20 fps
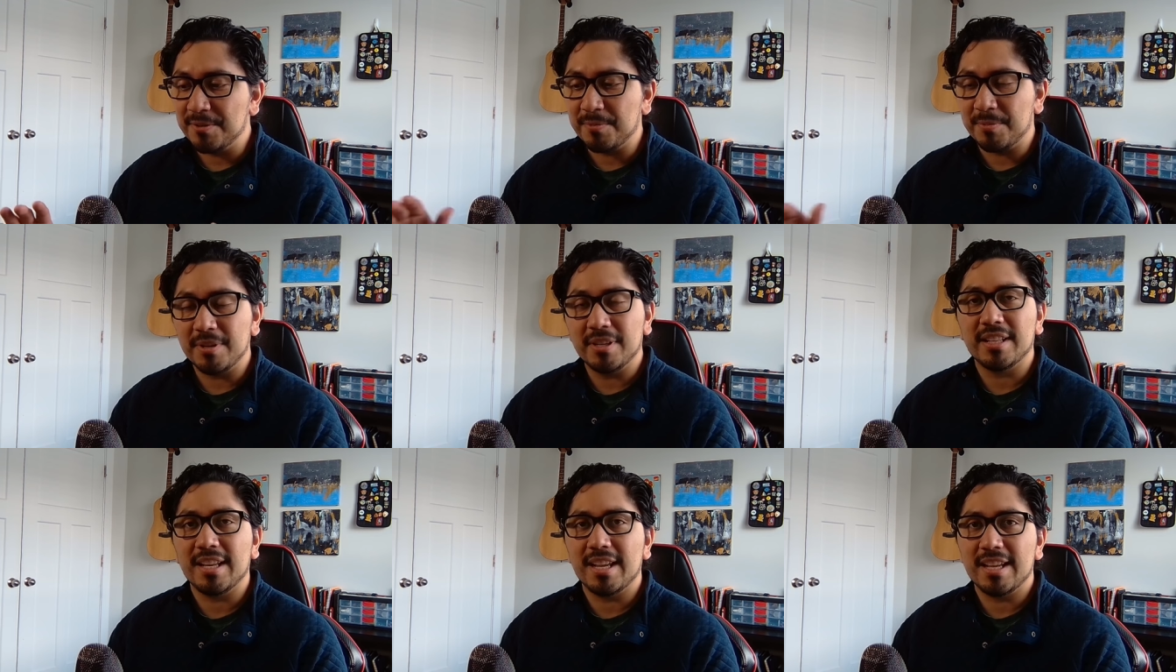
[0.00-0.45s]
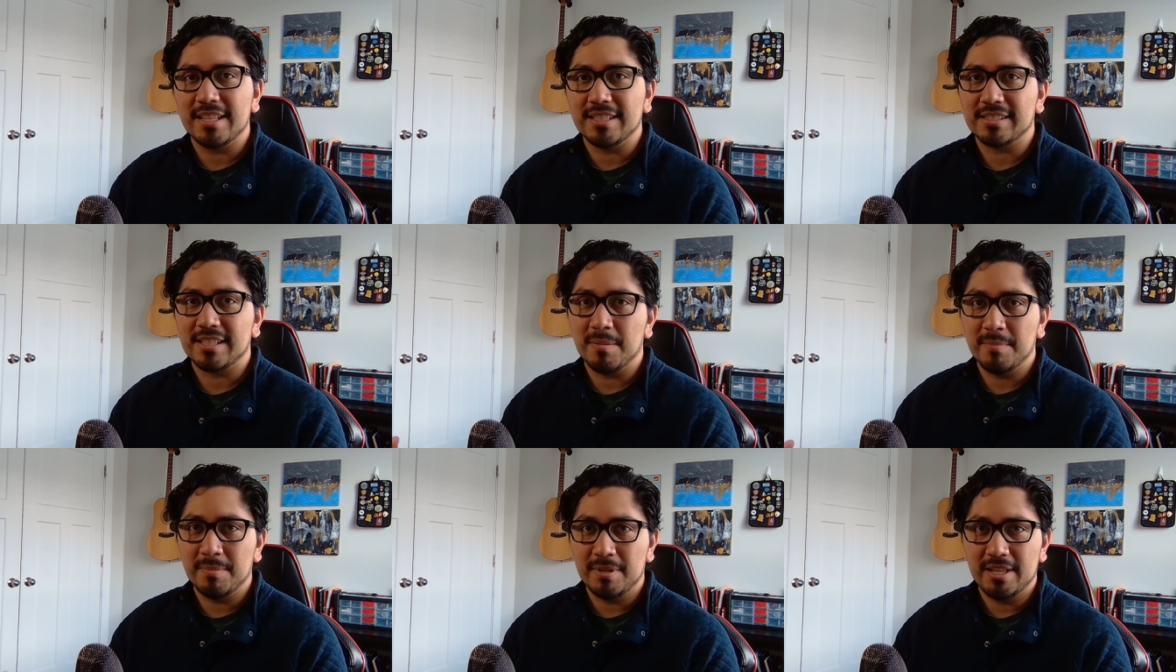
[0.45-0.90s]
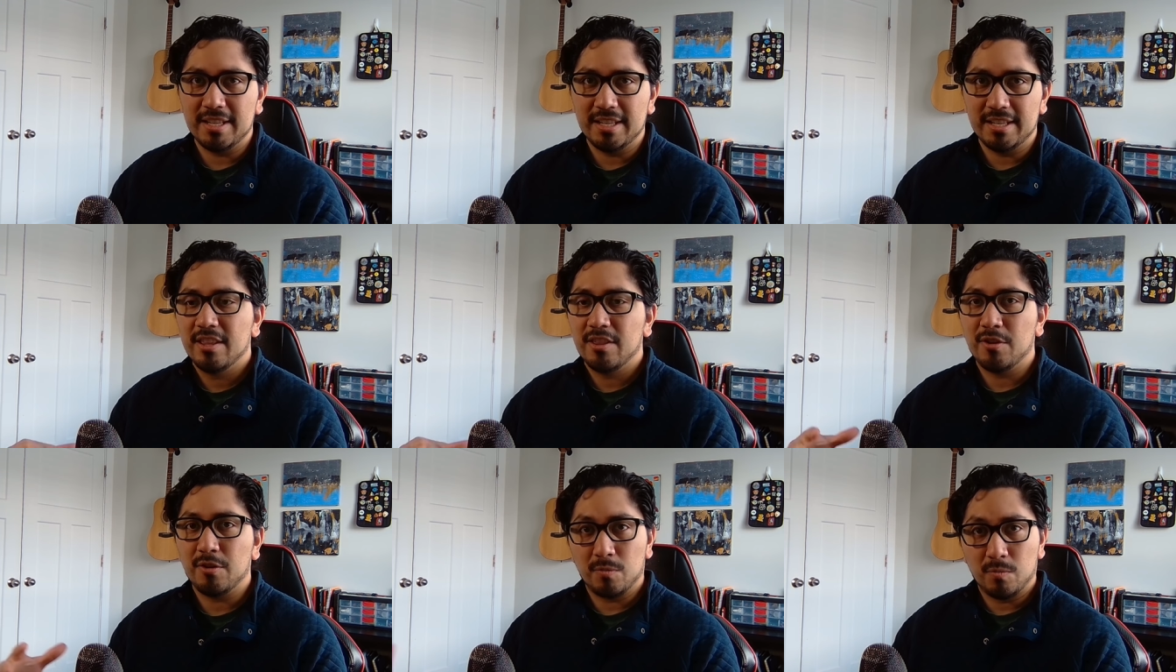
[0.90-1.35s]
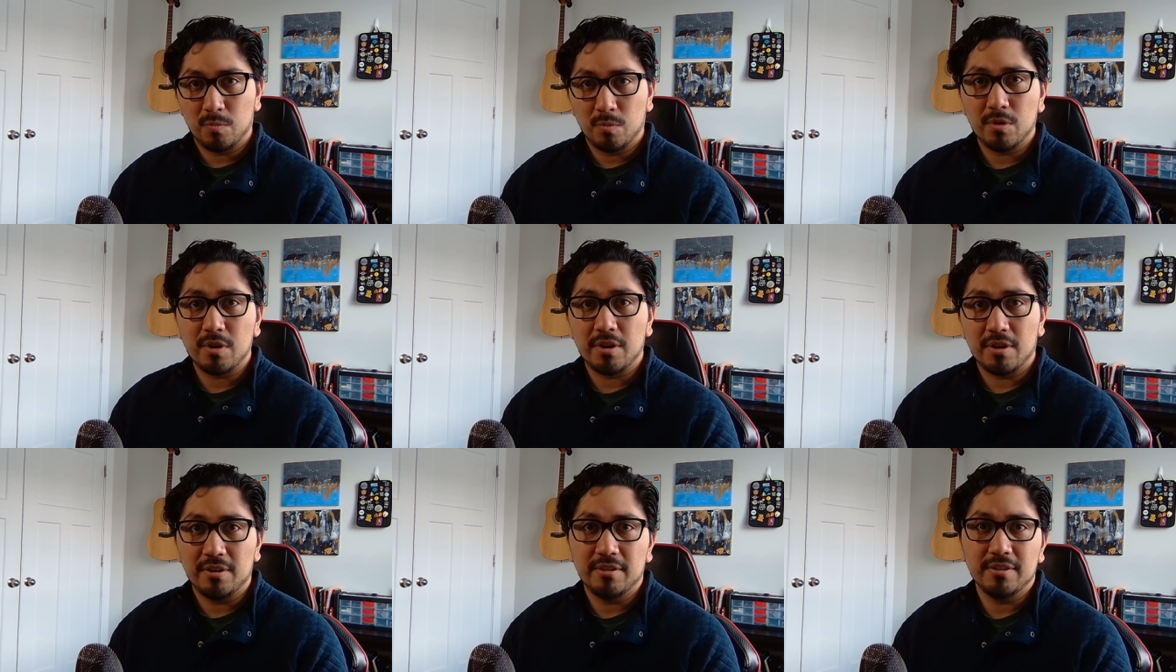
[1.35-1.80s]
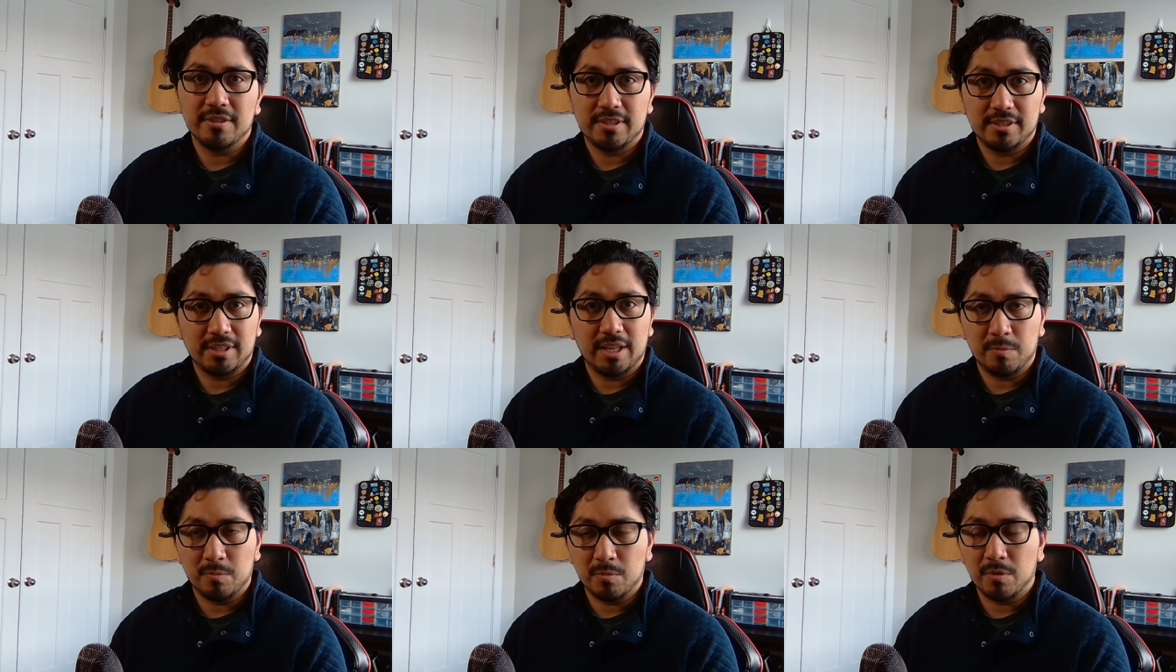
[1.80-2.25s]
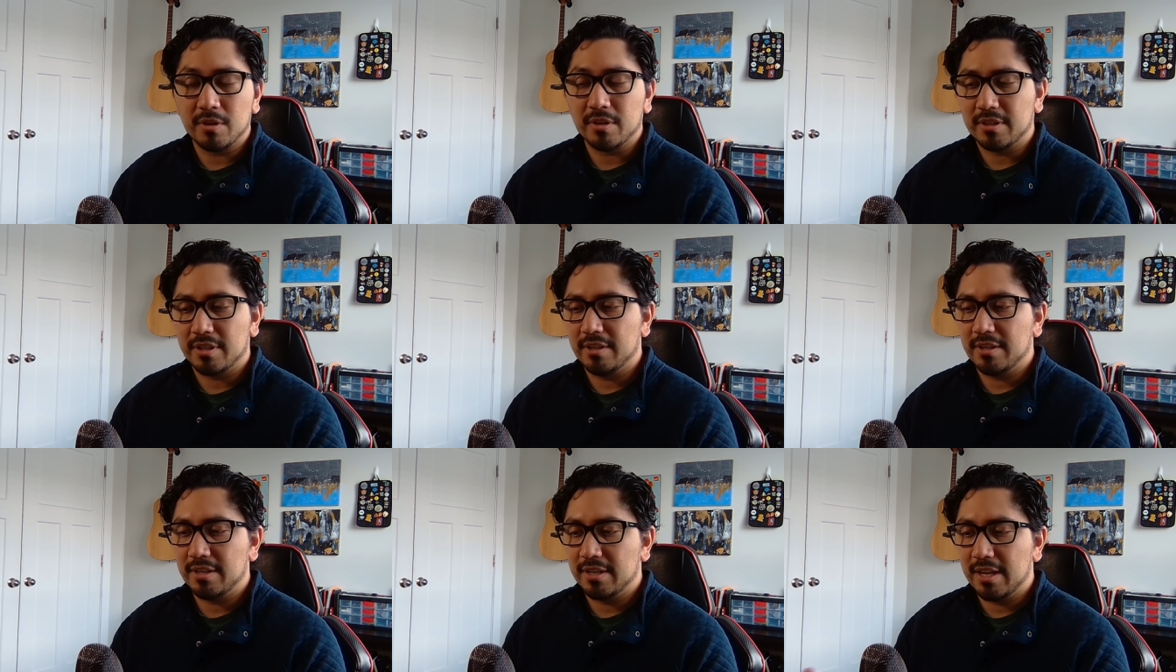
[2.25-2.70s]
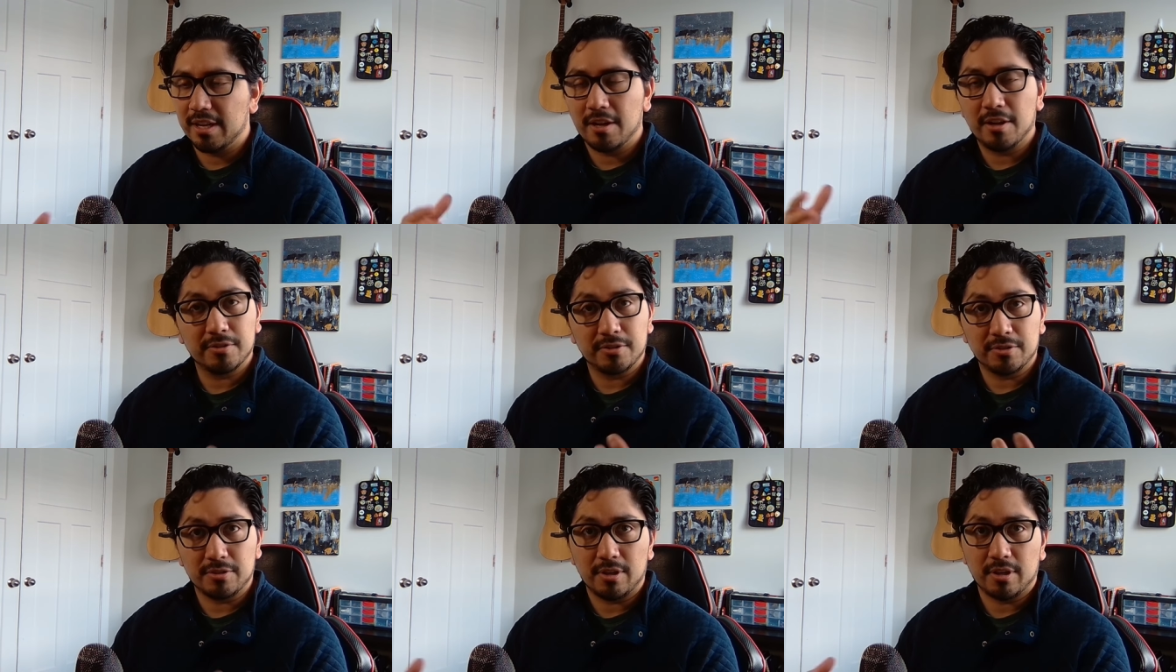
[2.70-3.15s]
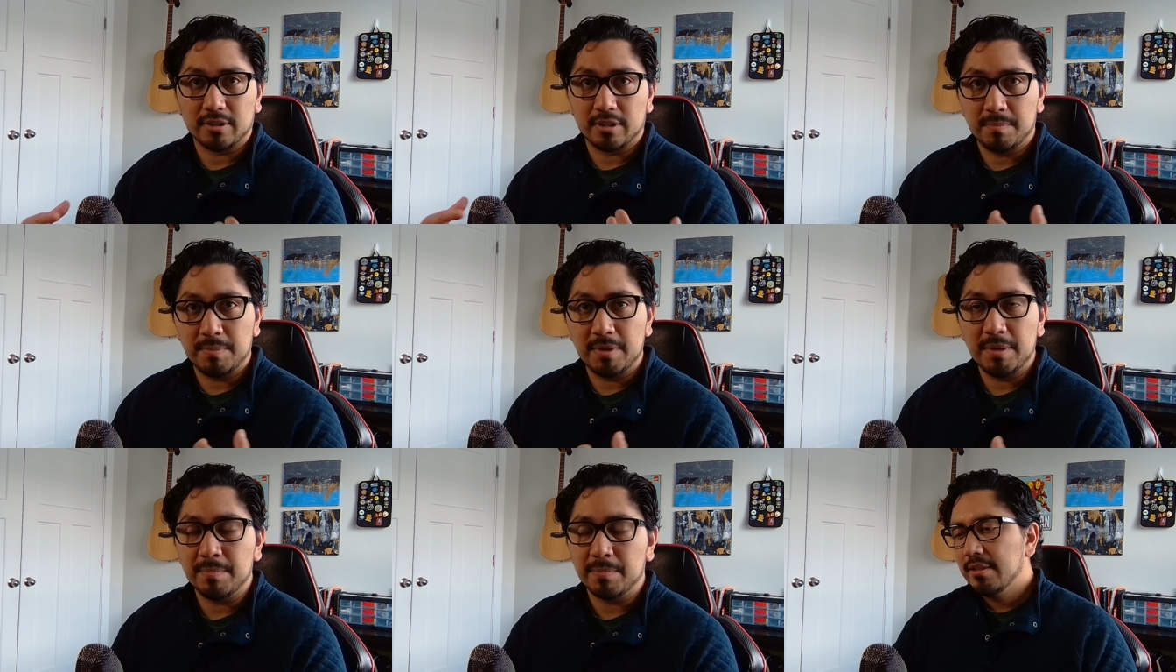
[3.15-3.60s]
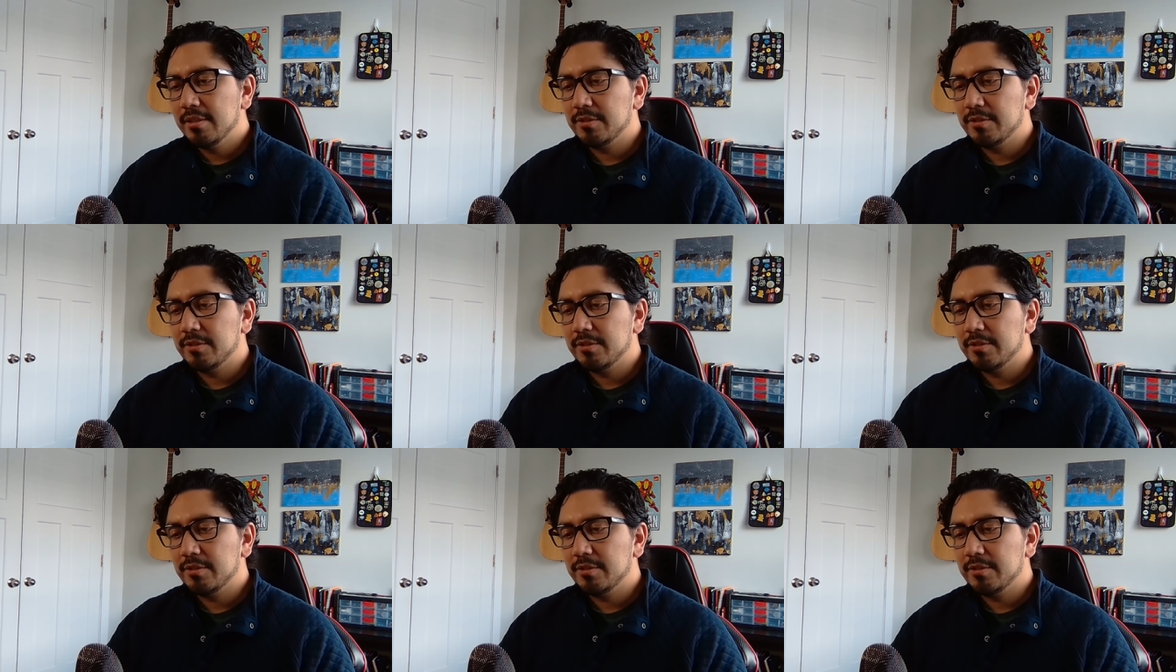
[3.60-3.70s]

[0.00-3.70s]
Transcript: realize how many there were until I worked there and I got to talk to people.